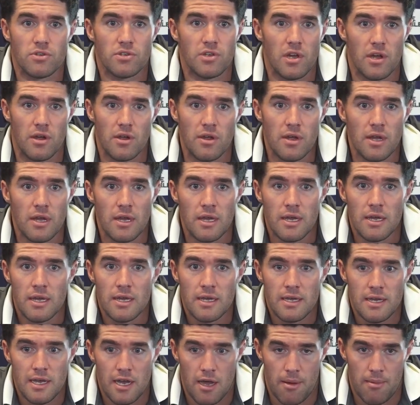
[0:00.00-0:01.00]
So
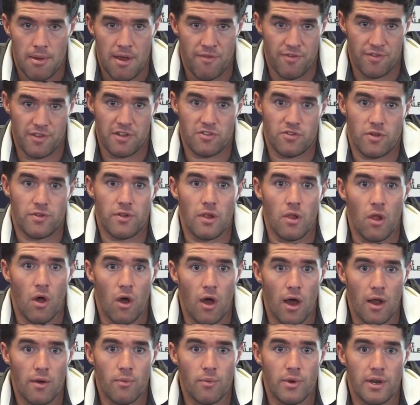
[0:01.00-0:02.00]
everything's on the
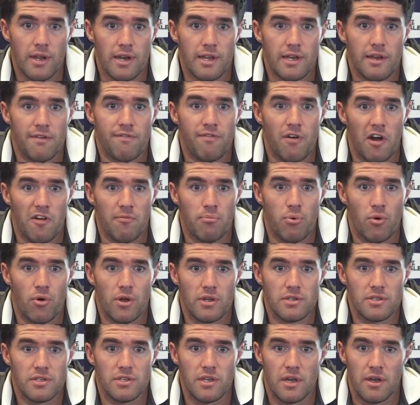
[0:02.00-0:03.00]
line. We need to get 5
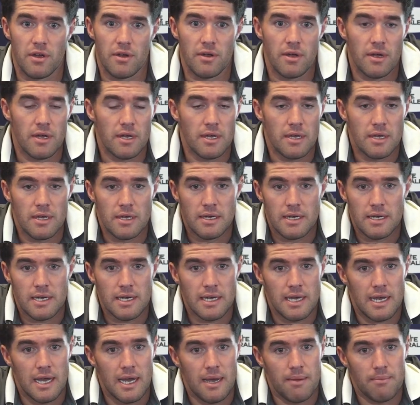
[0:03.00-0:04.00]
points. So
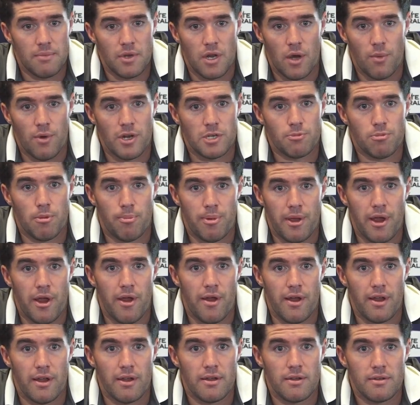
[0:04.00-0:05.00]
you know, we're just
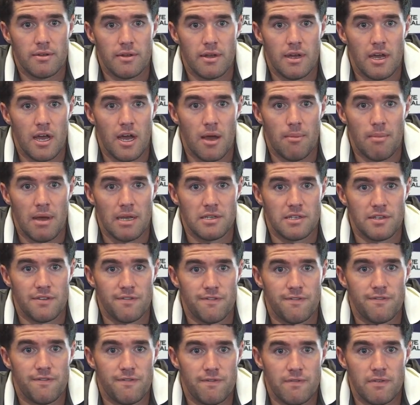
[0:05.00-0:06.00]
preparing as
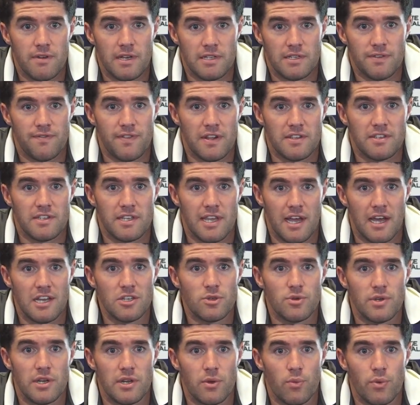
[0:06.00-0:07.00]
if that's the
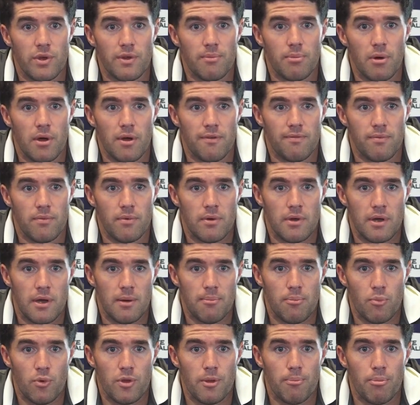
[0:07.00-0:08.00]
case. We need to win by
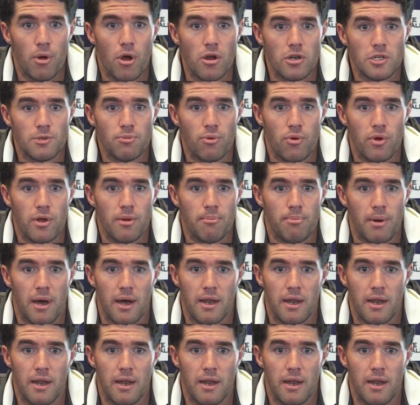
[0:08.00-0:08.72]
with a bonus point.